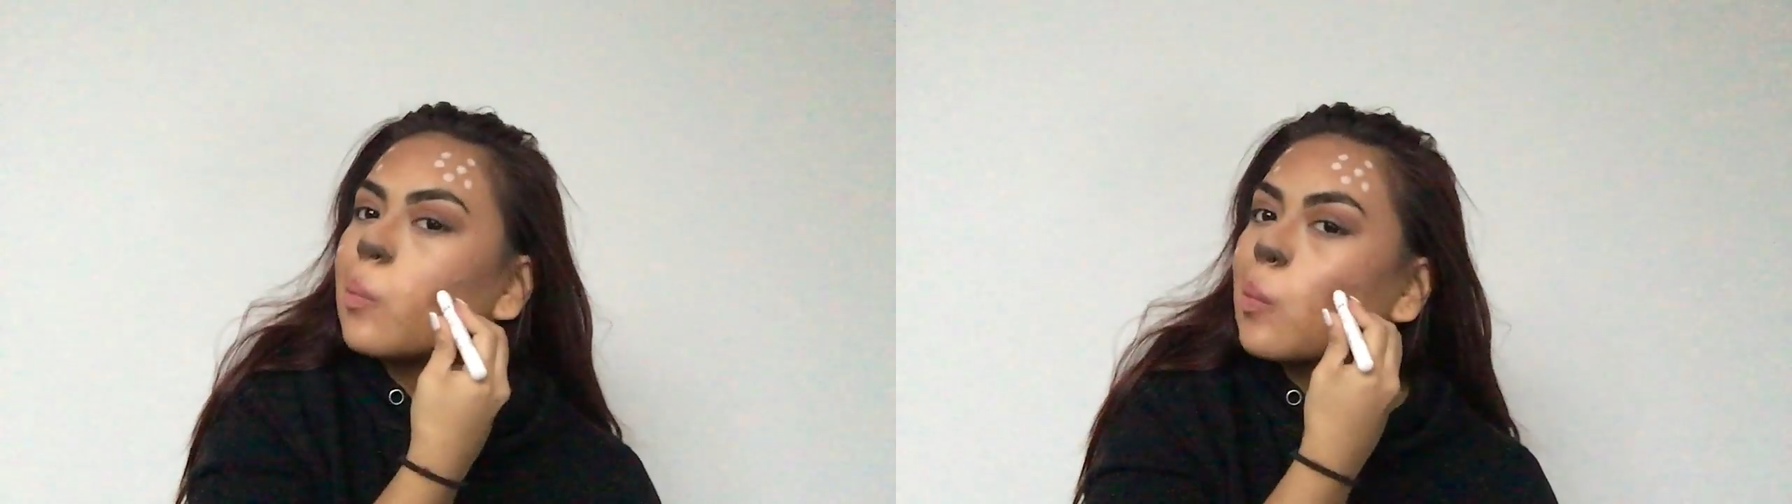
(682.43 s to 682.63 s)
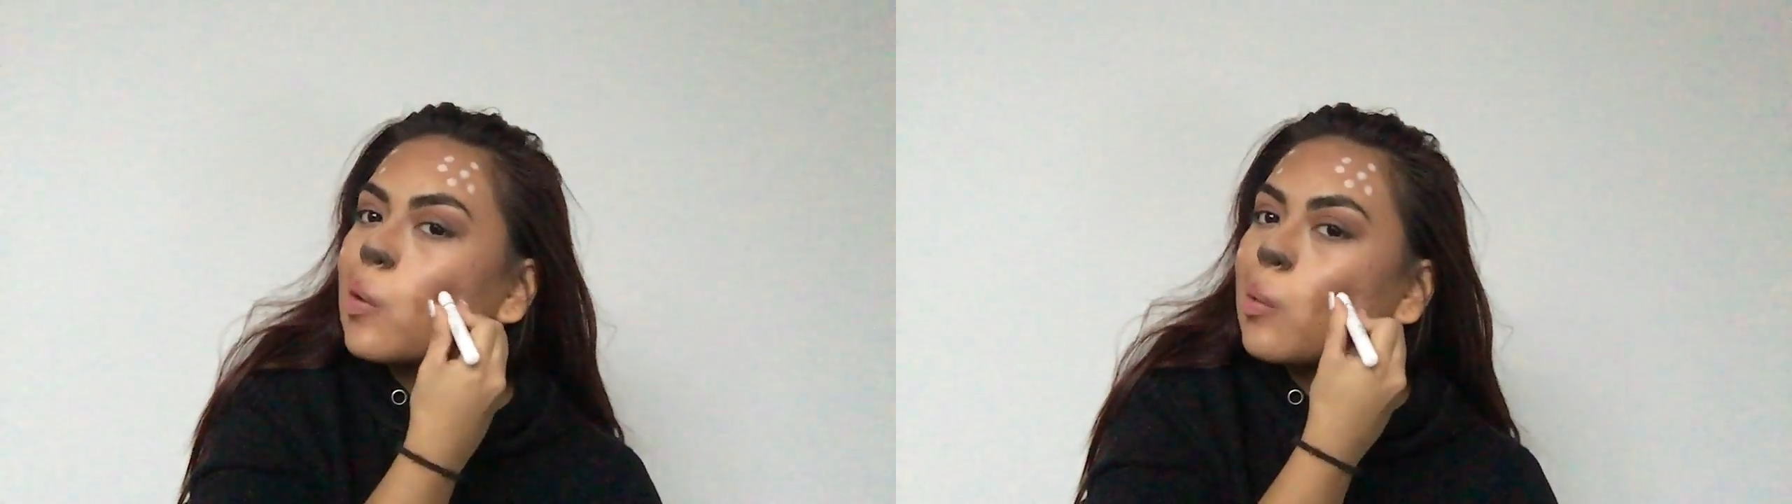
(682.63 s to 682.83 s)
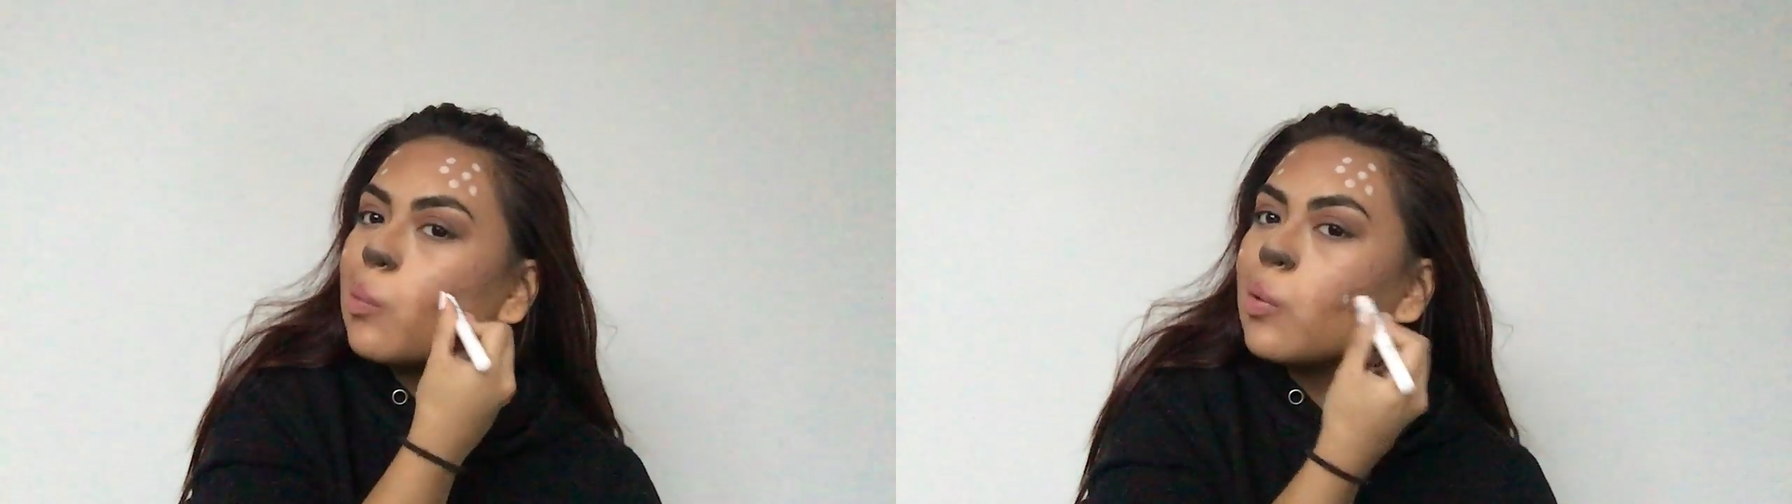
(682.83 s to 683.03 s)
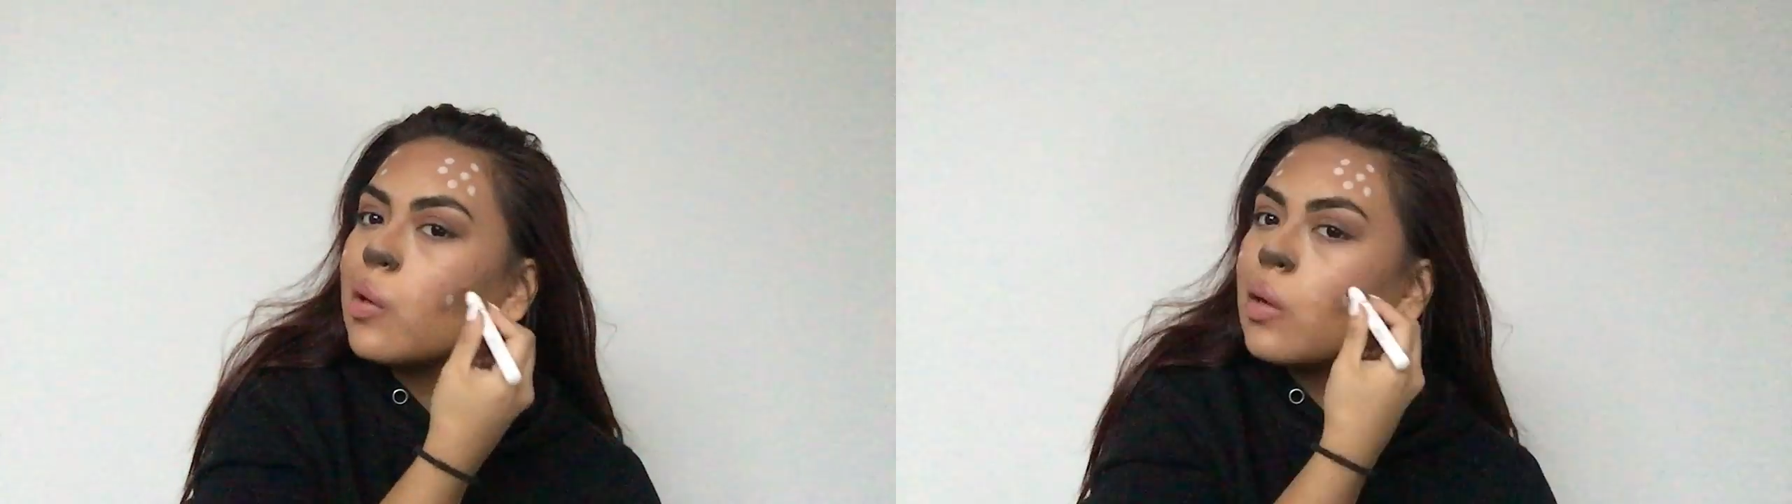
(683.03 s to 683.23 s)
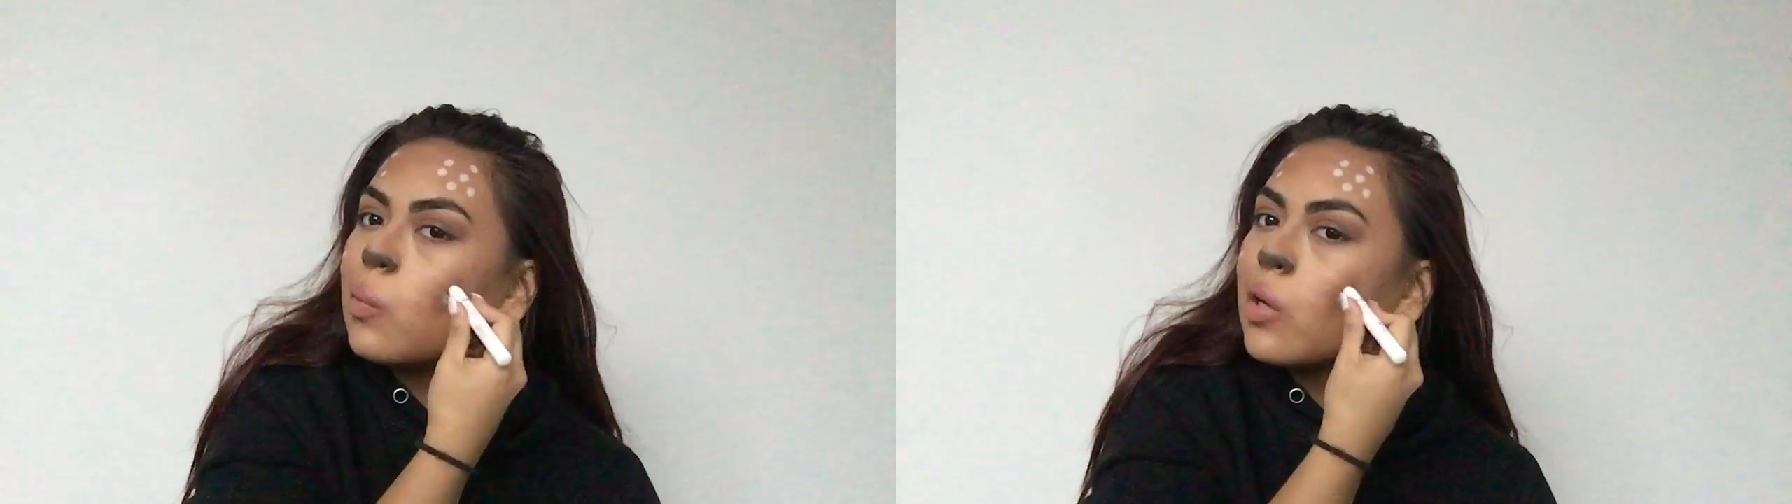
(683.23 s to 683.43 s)
I'm gonna put
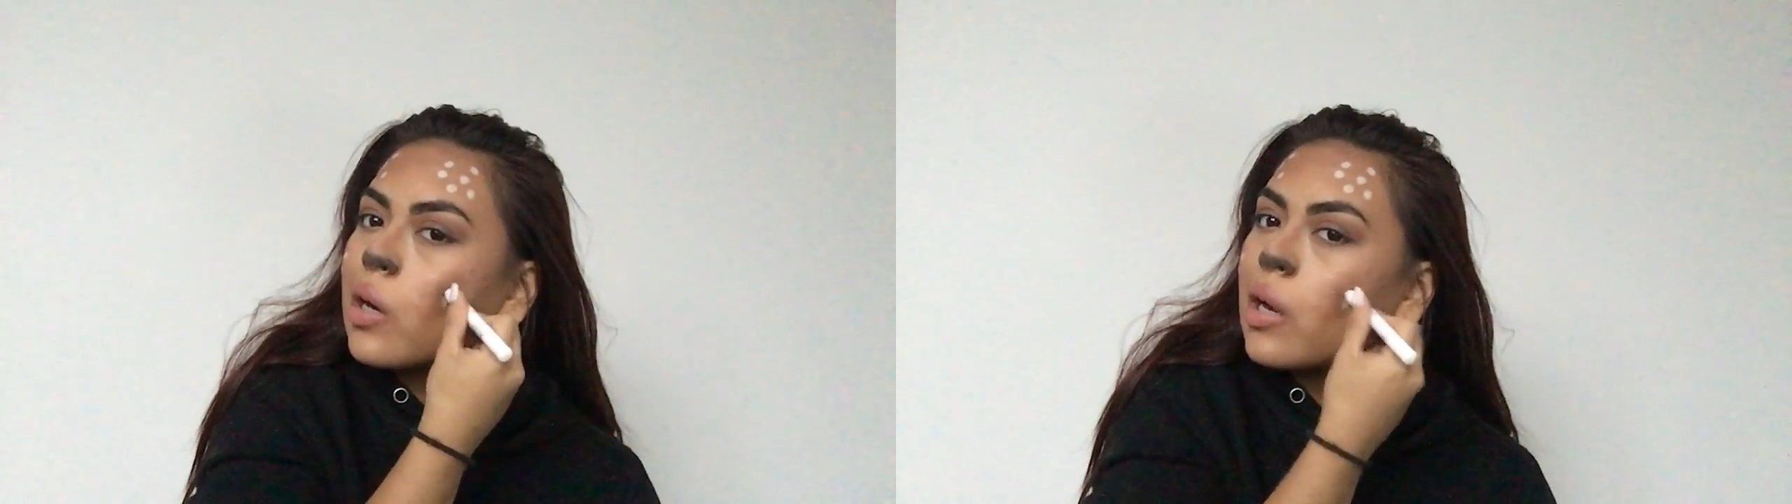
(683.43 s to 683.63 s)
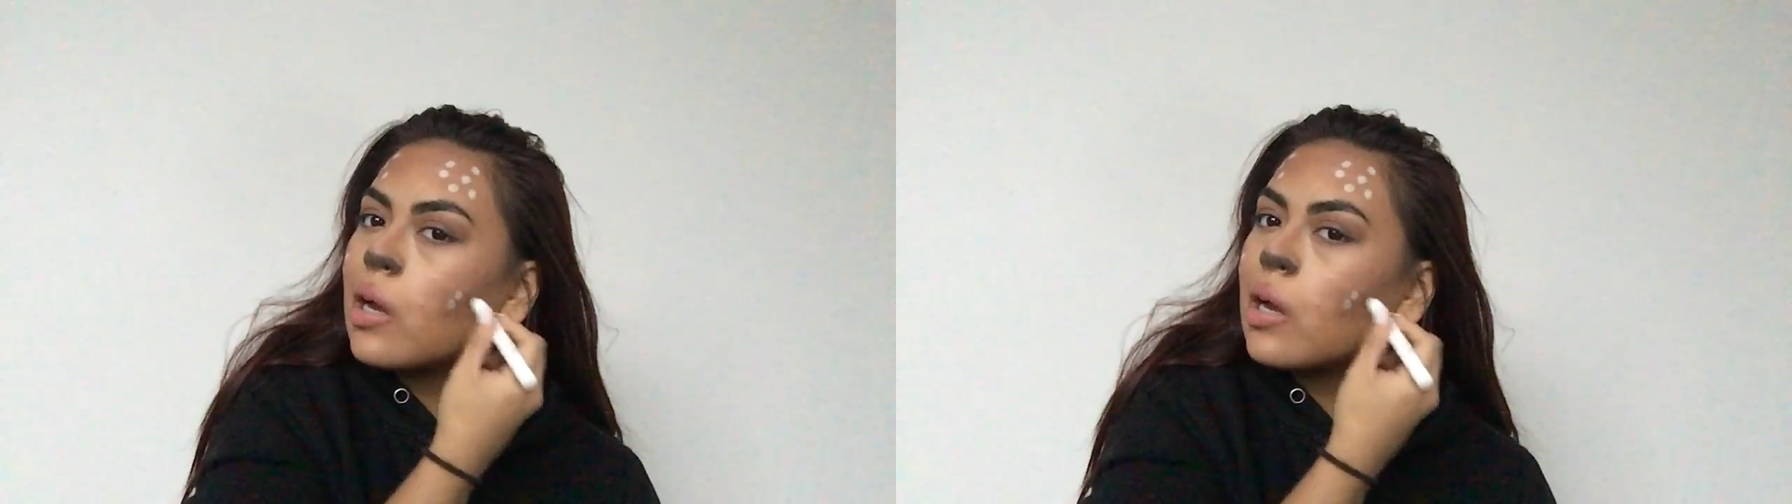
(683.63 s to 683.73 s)
it where